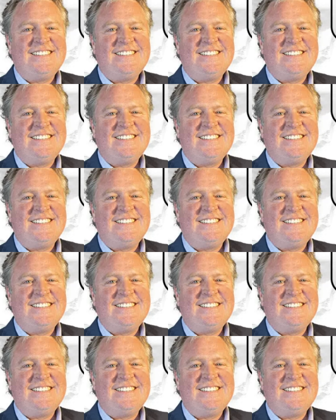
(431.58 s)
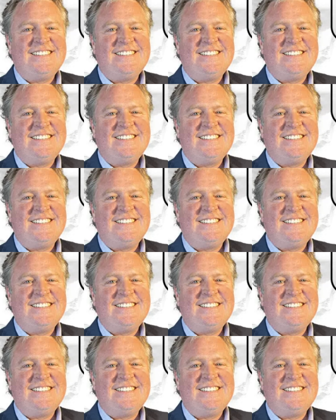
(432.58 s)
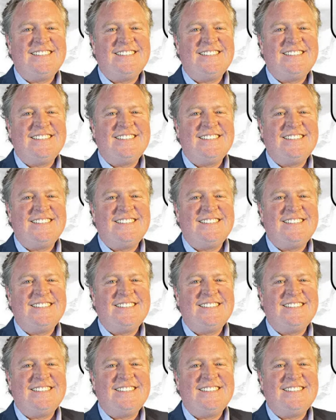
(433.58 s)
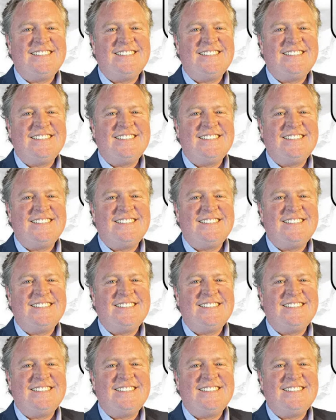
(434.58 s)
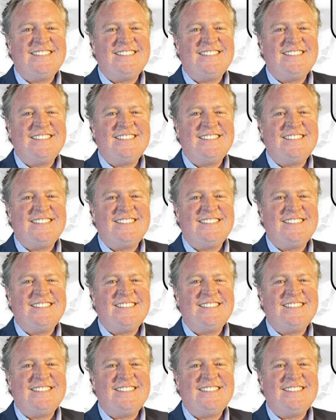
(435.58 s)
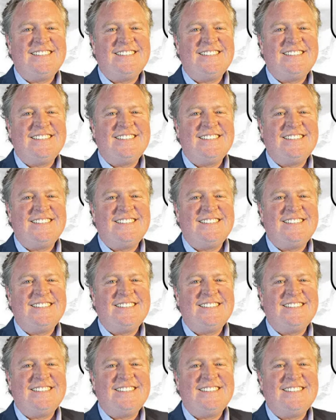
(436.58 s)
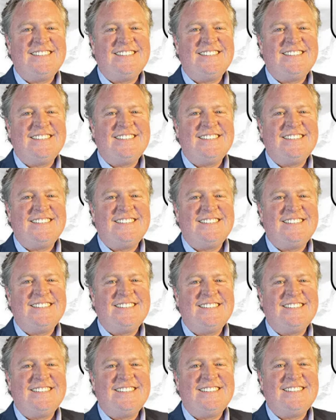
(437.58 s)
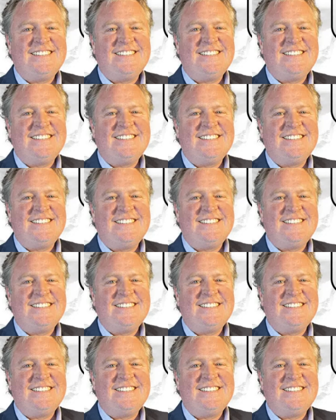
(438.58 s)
[no speech]